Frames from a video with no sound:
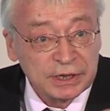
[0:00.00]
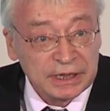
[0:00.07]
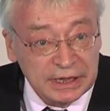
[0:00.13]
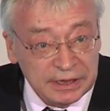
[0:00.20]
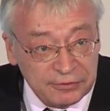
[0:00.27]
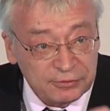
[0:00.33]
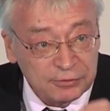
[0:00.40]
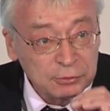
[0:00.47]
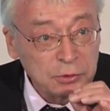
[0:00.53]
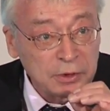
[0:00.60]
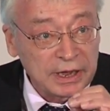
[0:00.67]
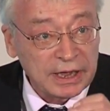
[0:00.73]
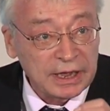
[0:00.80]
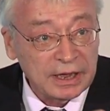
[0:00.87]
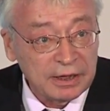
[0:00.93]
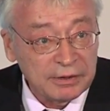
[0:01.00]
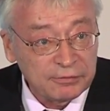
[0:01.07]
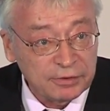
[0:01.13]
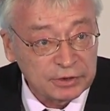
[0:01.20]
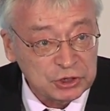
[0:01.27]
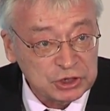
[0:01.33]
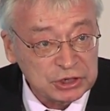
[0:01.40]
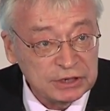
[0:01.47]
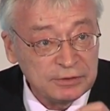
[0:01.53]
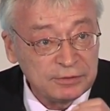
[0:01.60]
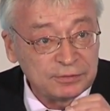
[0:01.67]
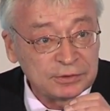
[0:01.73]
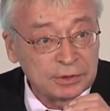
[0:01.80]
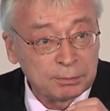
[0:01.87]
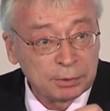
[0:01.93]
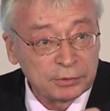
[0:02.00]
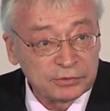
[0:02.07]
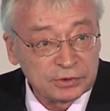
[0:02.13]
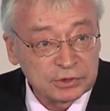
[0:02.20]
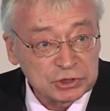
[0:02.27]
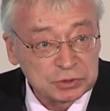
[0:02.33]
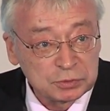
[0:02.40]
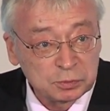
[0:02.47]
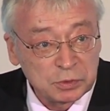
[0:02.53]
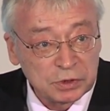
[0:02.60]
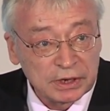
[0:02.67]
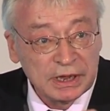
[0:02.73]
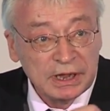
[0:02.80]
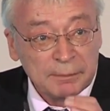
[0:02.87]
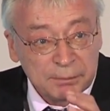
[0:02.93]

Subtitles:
if you have achieved the position where